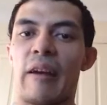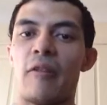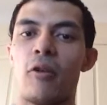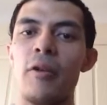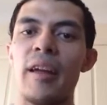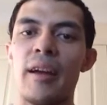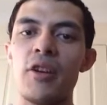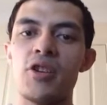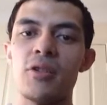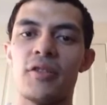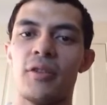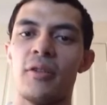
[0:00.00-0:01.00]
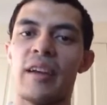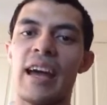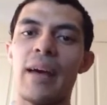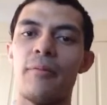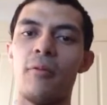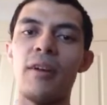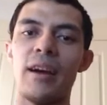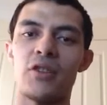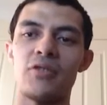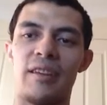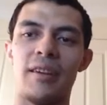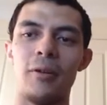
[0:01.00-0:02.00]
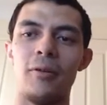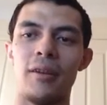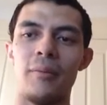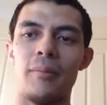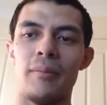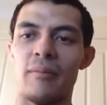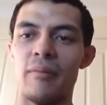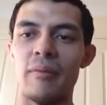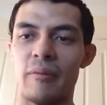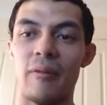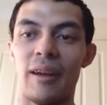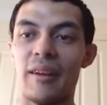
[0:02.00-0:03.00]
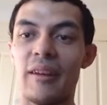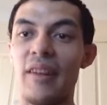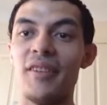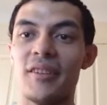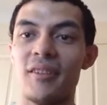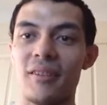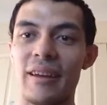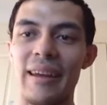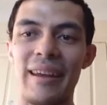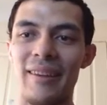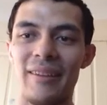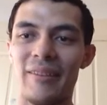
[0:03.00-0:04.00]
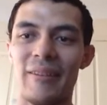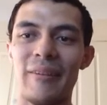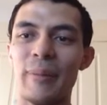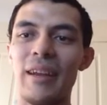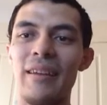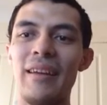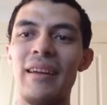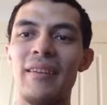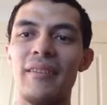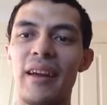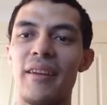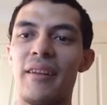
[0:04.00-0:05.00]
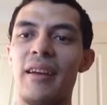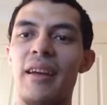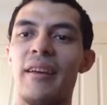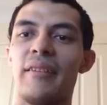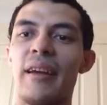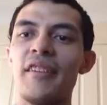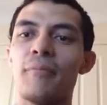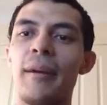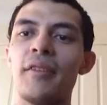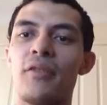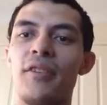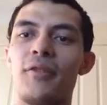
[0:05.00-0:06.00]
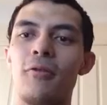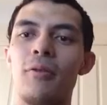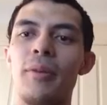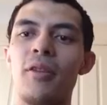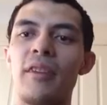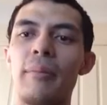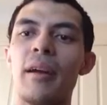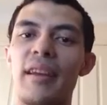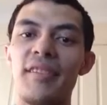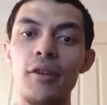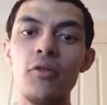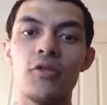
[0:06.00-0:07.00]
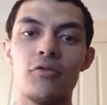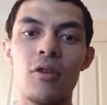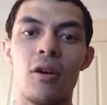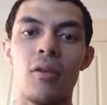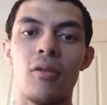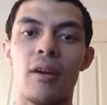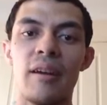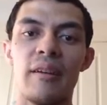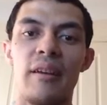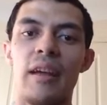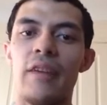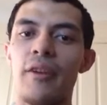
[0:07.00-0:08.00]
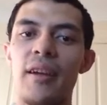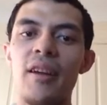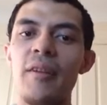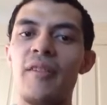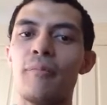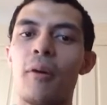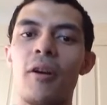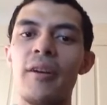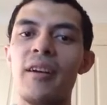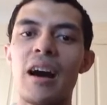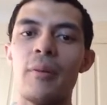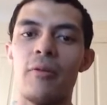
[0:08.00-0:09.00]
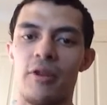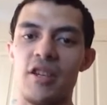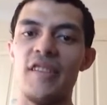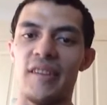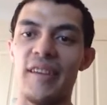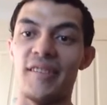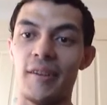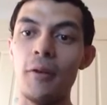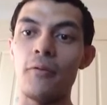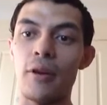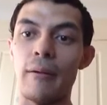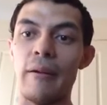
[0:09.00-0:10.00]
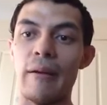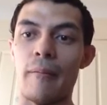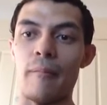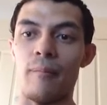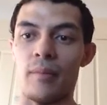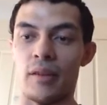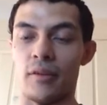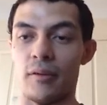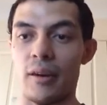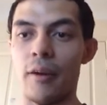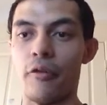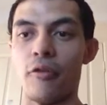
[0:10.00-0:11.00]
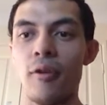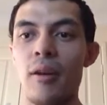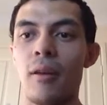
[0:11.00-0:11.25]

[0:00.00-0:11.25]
a good headshot to Cap will actually kill him instantly. So, I mean, that speaks of his durability, but he's still strong. If you hit his body armor, which is still very tough,